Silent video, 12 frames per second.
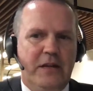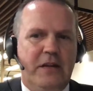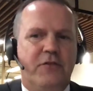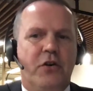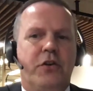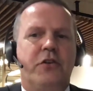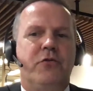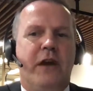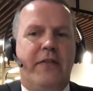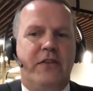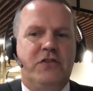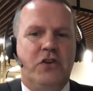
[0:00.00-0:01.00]
you've got to
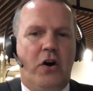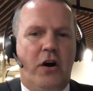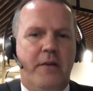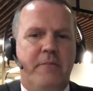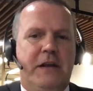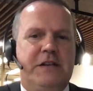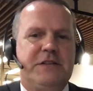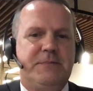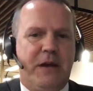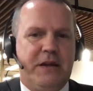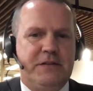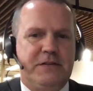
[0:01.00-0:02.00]
create the time and
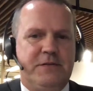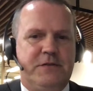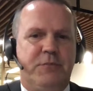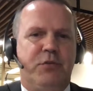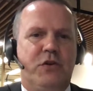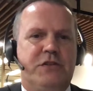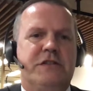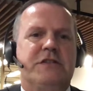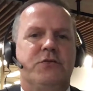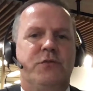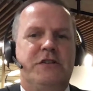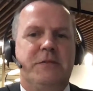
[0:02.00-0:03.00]
space to process
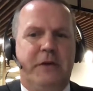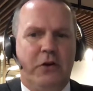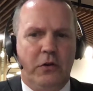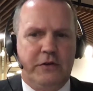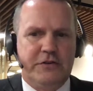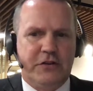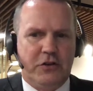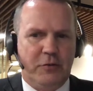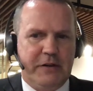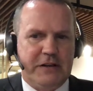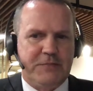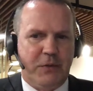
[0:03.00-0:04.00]
the wisdom and knowledge that you'll
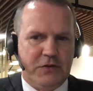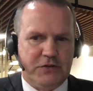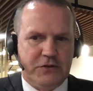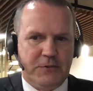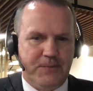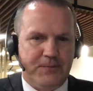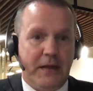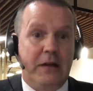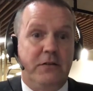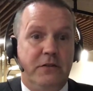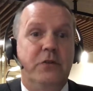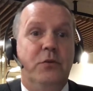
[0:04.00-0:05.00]
be exposed to,
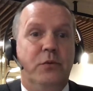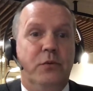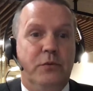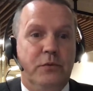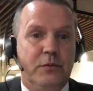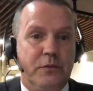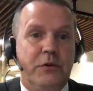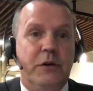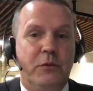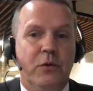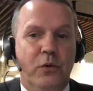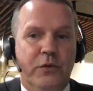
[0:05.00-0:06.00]
and you
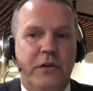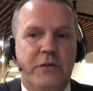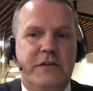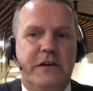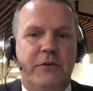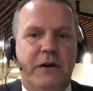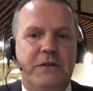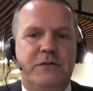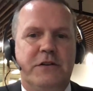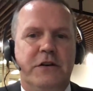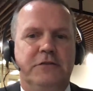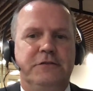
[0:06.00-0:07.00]
will also generate
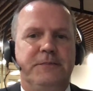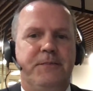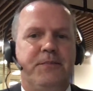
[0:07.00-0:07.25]
yourself.